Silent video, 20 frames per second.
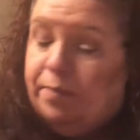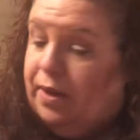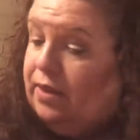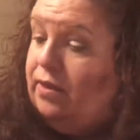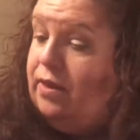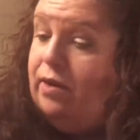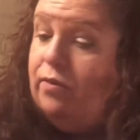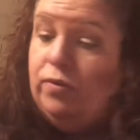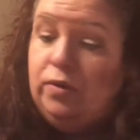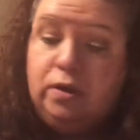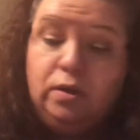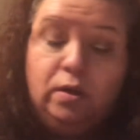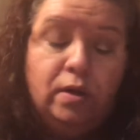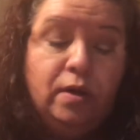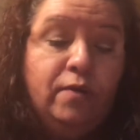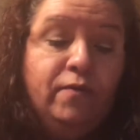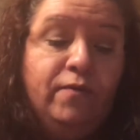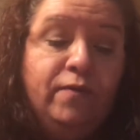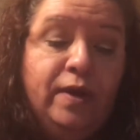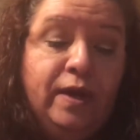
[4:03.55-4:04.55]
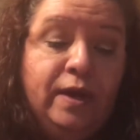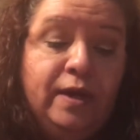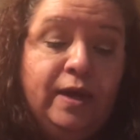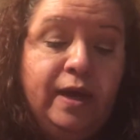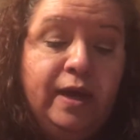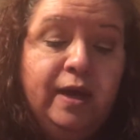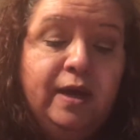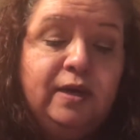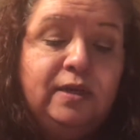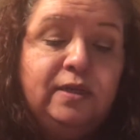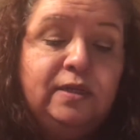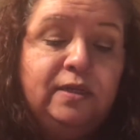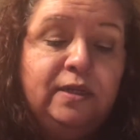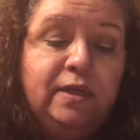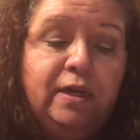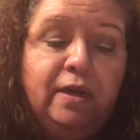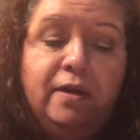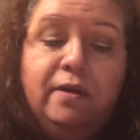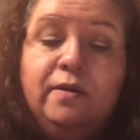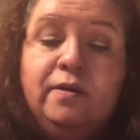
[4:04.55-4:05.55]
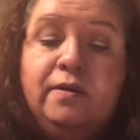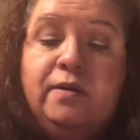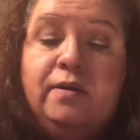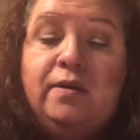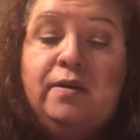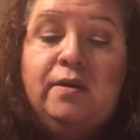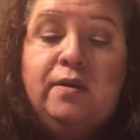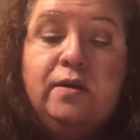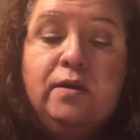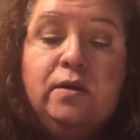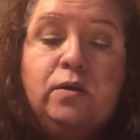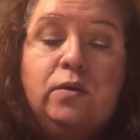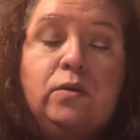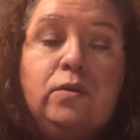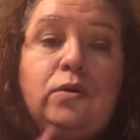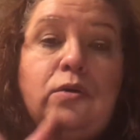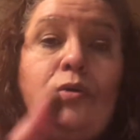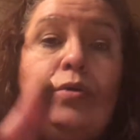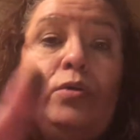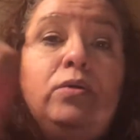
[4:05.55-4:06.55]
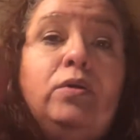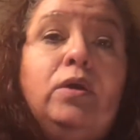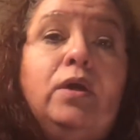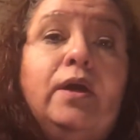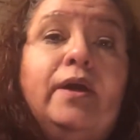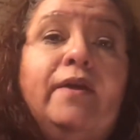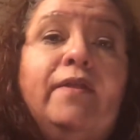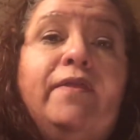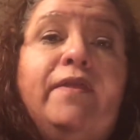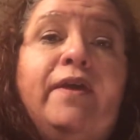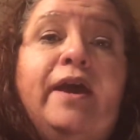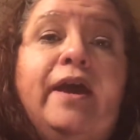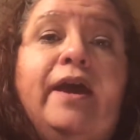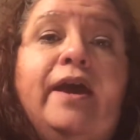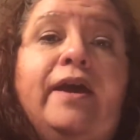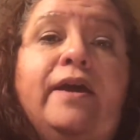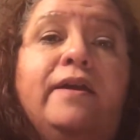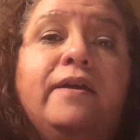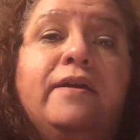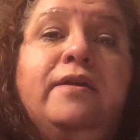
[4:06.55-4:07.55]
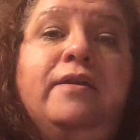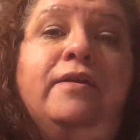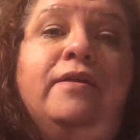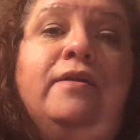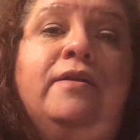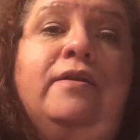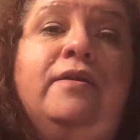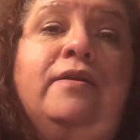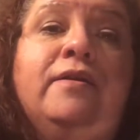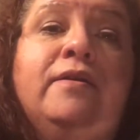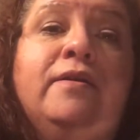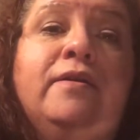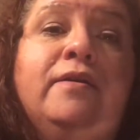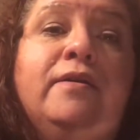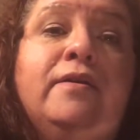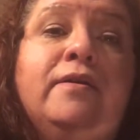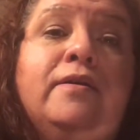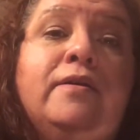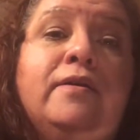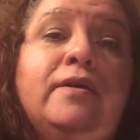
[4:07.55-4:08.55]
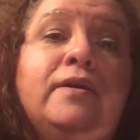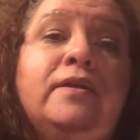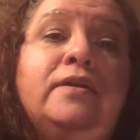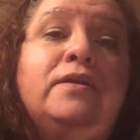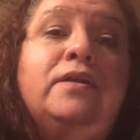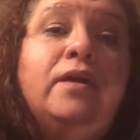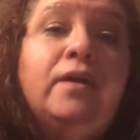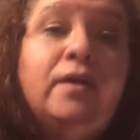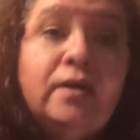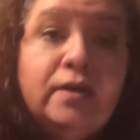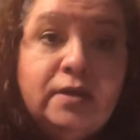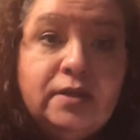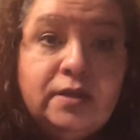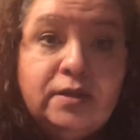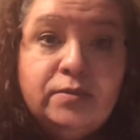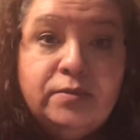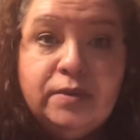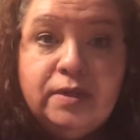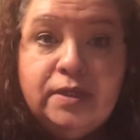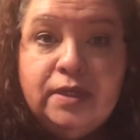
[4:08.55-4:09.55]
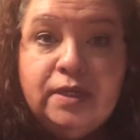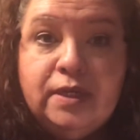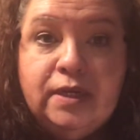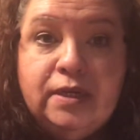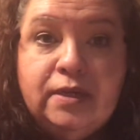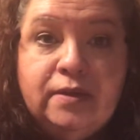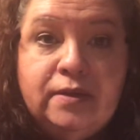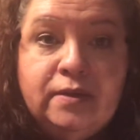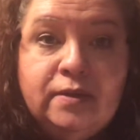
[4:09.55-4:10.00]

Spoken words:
bet that would look fantastic. Ooh, look at that. It's hard to really